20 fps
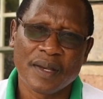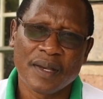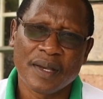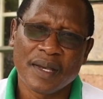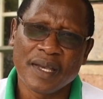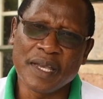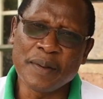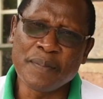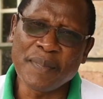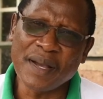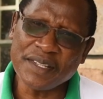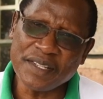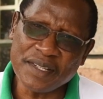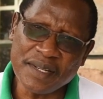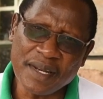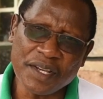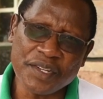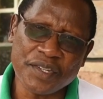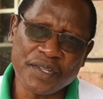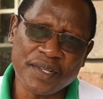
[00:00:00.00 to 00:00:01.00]

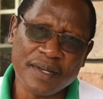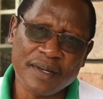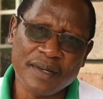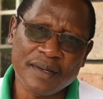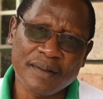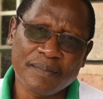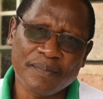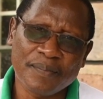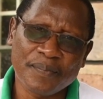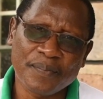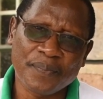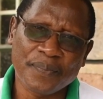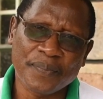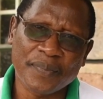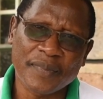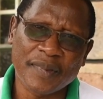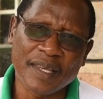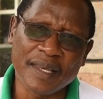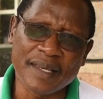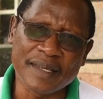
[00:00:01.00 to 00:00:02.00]
Imagination,
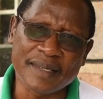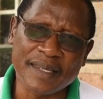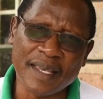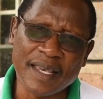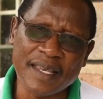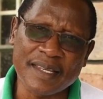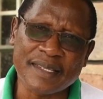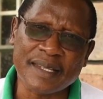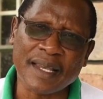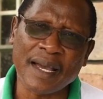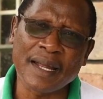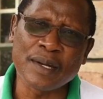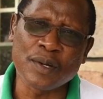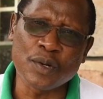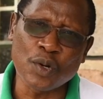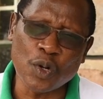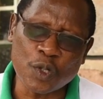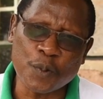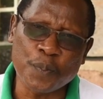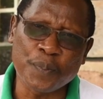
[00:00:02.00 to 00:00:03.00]
he says,
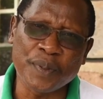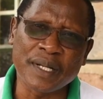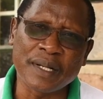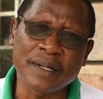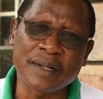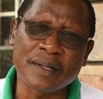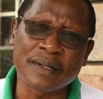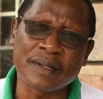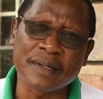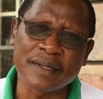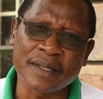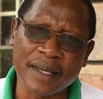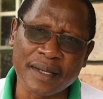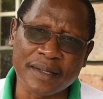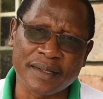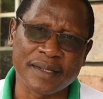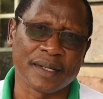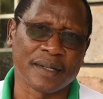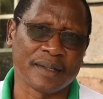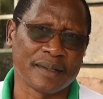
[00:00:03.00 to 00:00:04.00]
cannot be
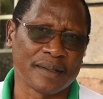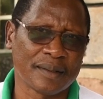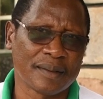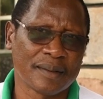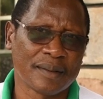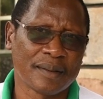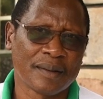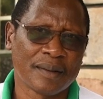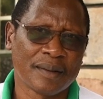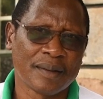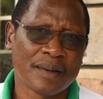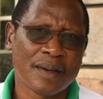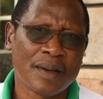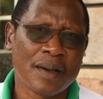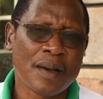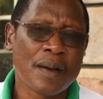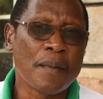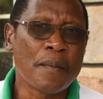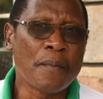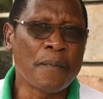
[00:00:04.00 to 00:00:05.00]
created,
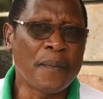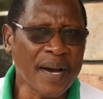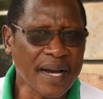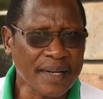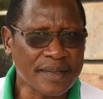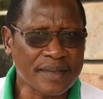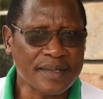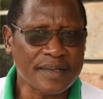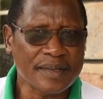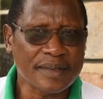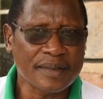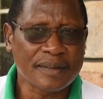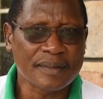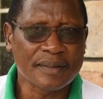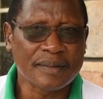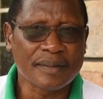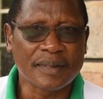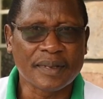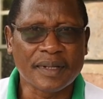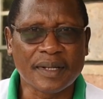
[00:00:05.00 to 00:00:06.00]
but
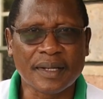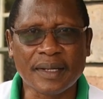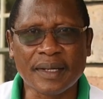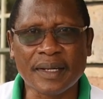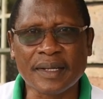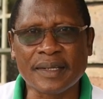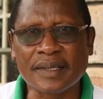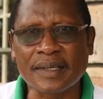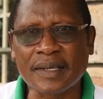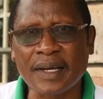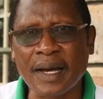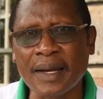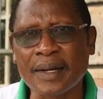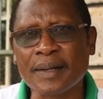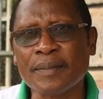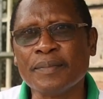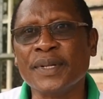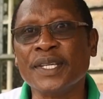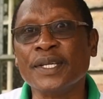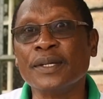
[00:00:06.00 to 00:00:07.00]
it can
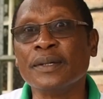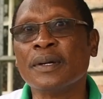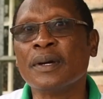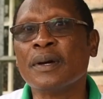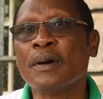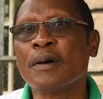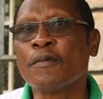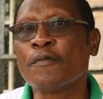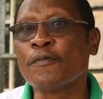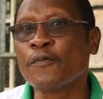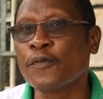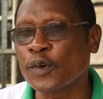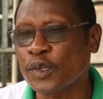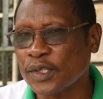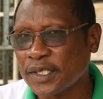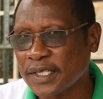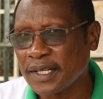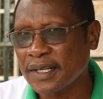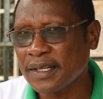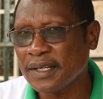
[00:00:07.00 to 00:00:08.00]
be
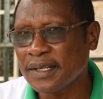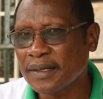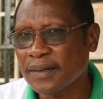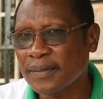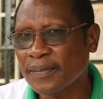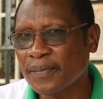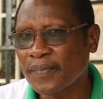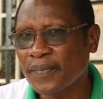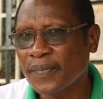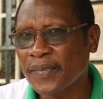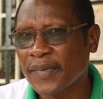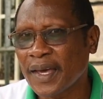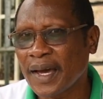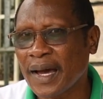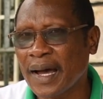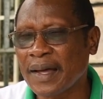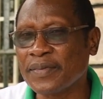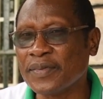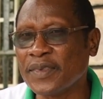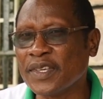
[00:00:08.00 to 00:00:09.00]
fostered
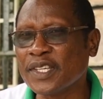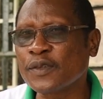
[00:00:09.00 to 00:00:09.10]
and this